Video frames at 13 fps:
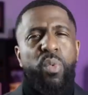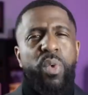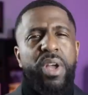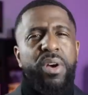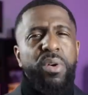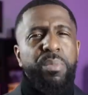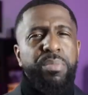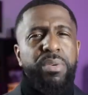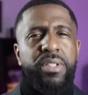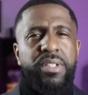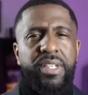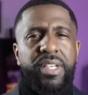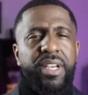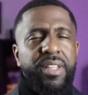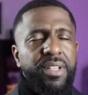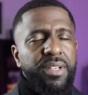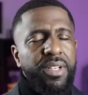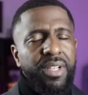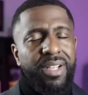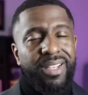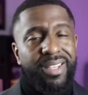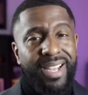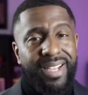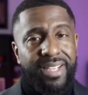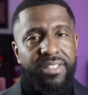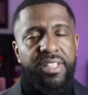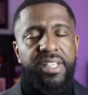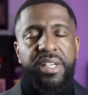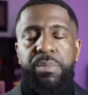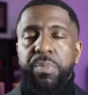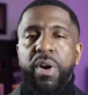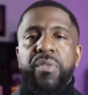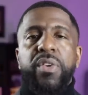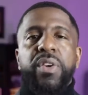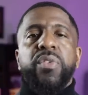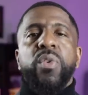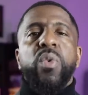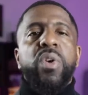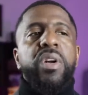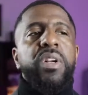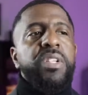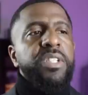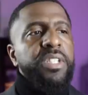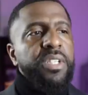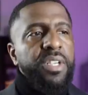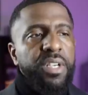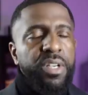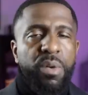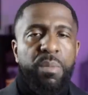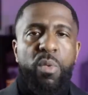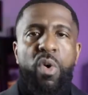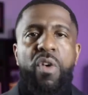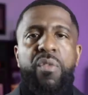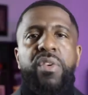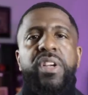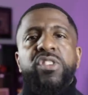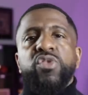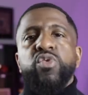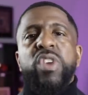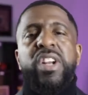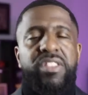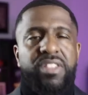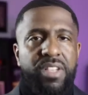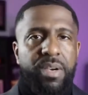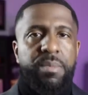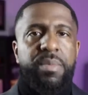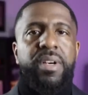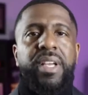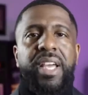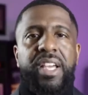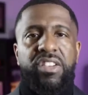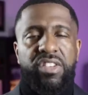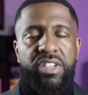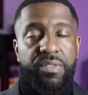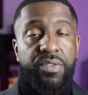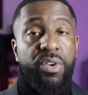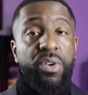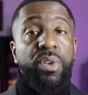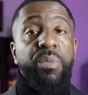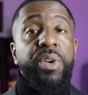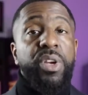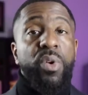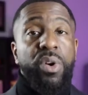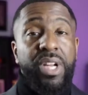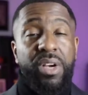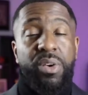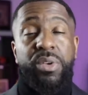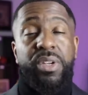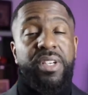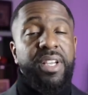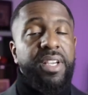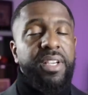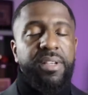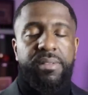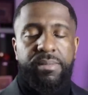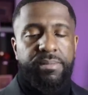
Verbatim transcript: well put together. Like I said, perfect for, you know, more of a dressed up occasion if you're gonna be going out on a date.